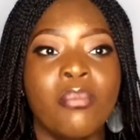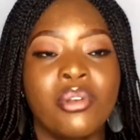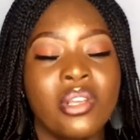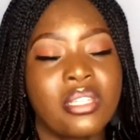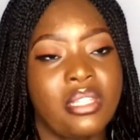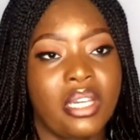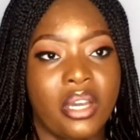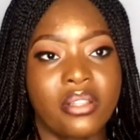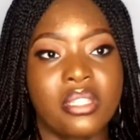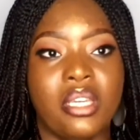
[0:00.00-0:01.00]
But just take
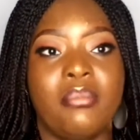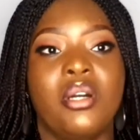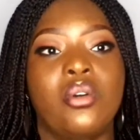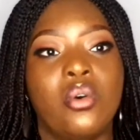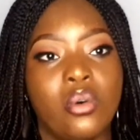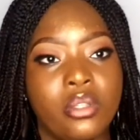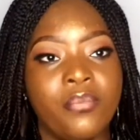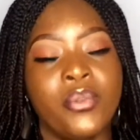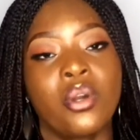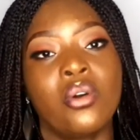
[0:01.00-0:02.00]
out time and call
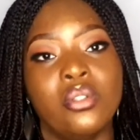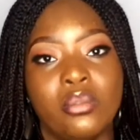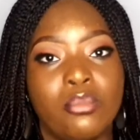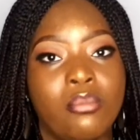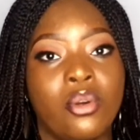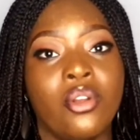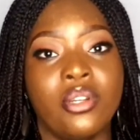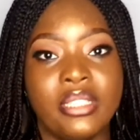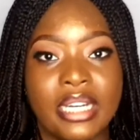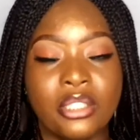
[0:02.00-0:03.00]
your mom, call
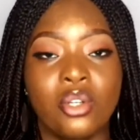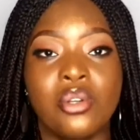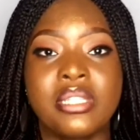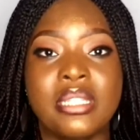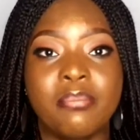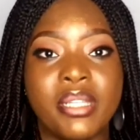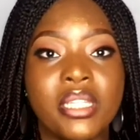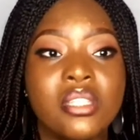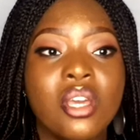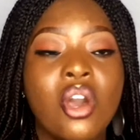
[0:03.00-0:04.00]
your dad, call your
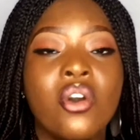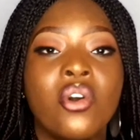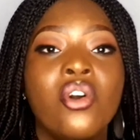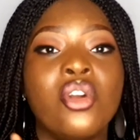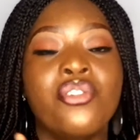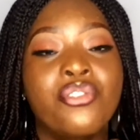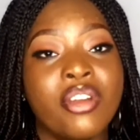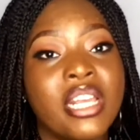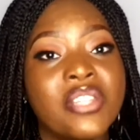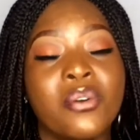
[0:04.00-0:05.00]
siblings, call your
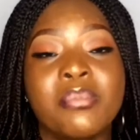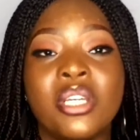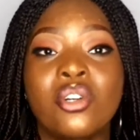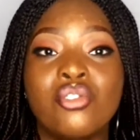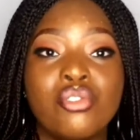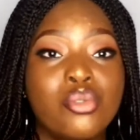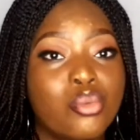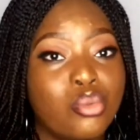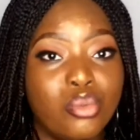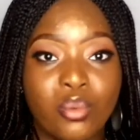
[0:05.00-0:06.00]
friends from secondary
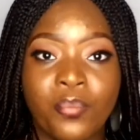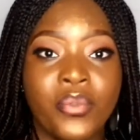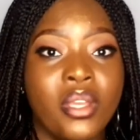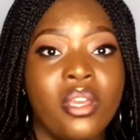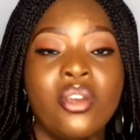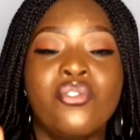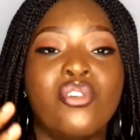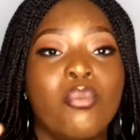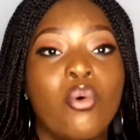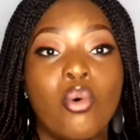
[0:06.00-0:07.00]
school,
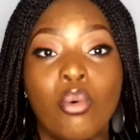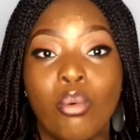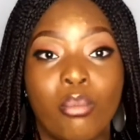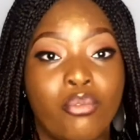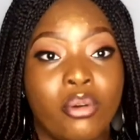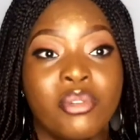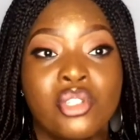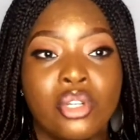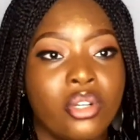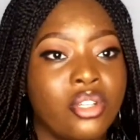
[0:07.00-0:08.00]
from home, from
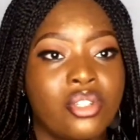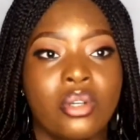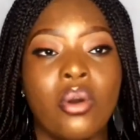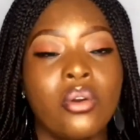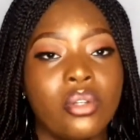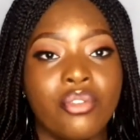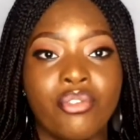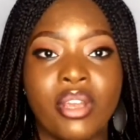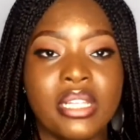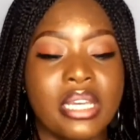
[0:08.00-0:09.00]
church, call your
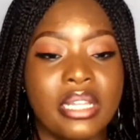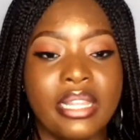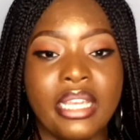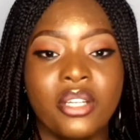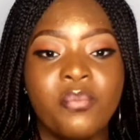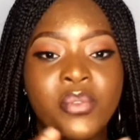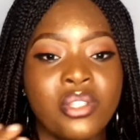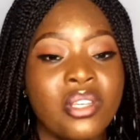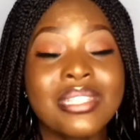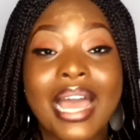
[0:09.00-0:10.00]
friends and, like,
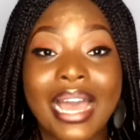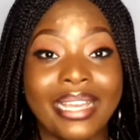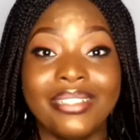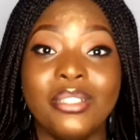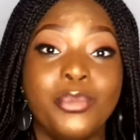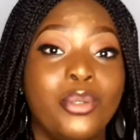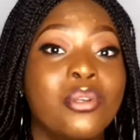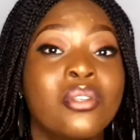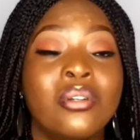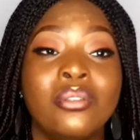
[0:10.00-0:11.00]
just hi. It
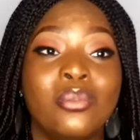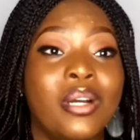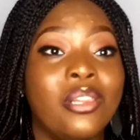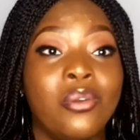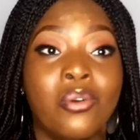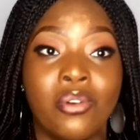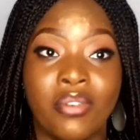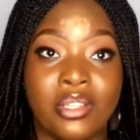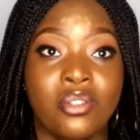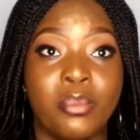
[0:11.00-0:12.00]
was not one long
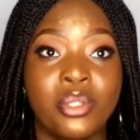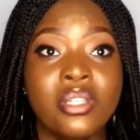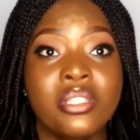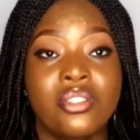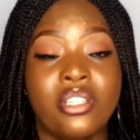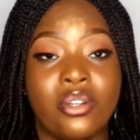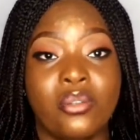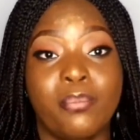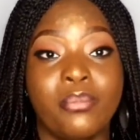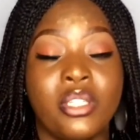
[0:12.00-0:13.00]
conversation, but just check
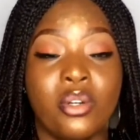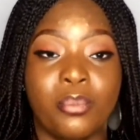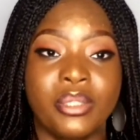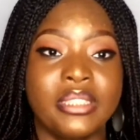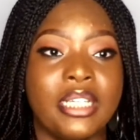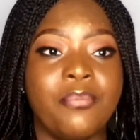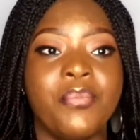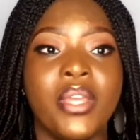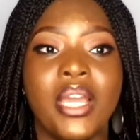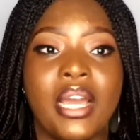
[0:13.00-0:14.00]
up on them
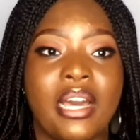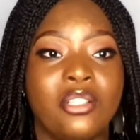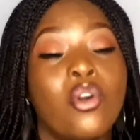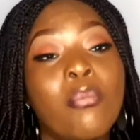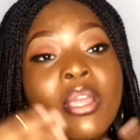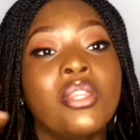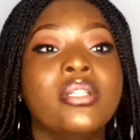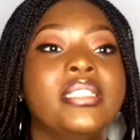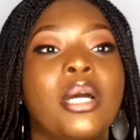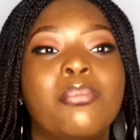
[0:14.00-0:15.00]
and comment
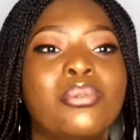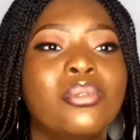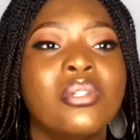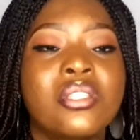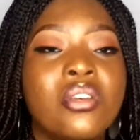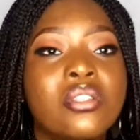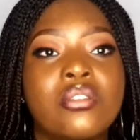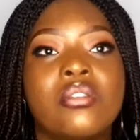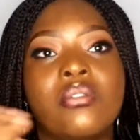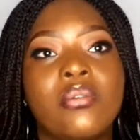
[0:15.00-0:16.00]
on their posts, just
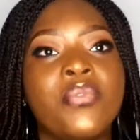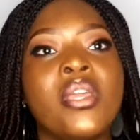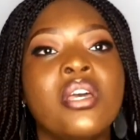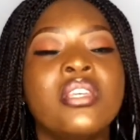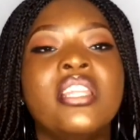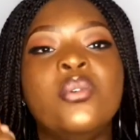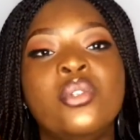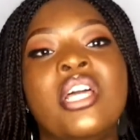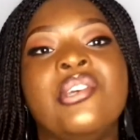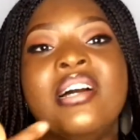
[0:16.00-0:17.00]
to know, so that they'll
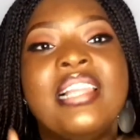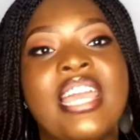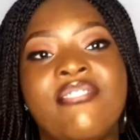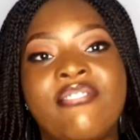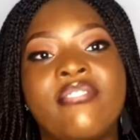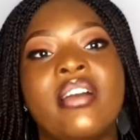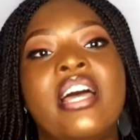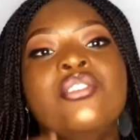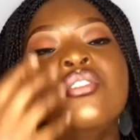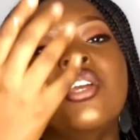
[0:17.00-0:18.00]
know that you're alive,
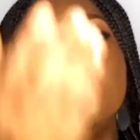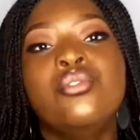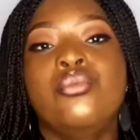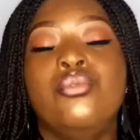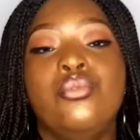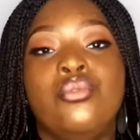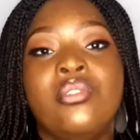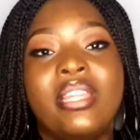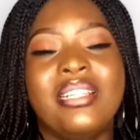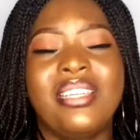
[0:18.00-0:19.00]
and so that you know
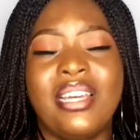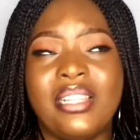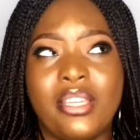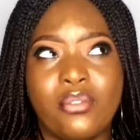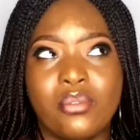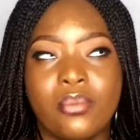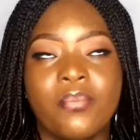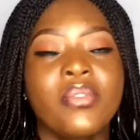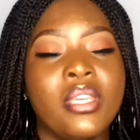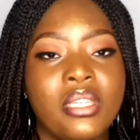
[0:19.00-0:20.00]
that they're alive. So
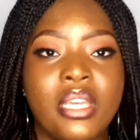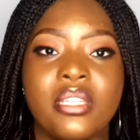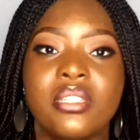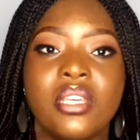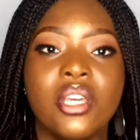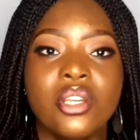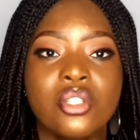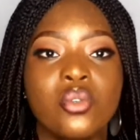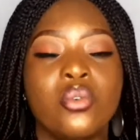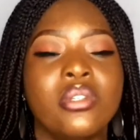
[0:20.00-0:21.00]
yes,
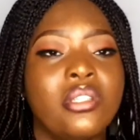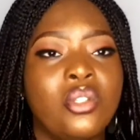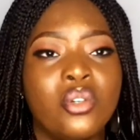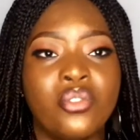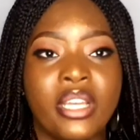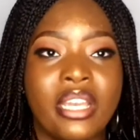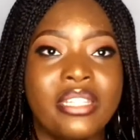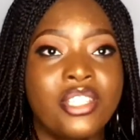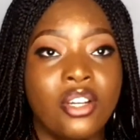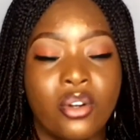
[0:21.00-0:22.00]
so don't
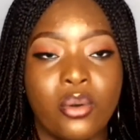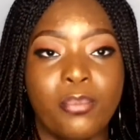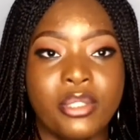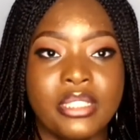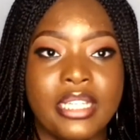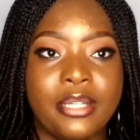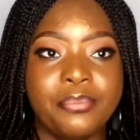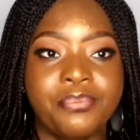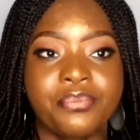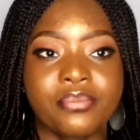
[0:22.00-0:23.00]
forget, check up on
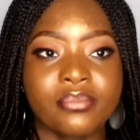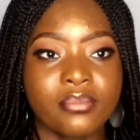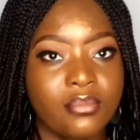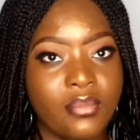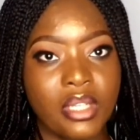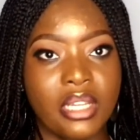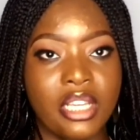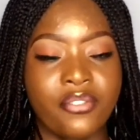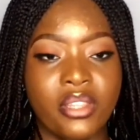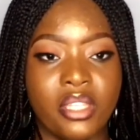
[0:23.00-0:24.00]
them and
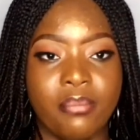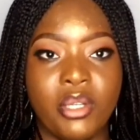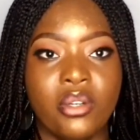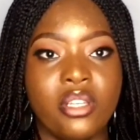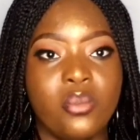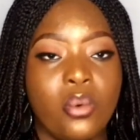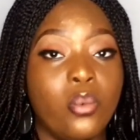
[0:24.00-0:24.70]
everything, because we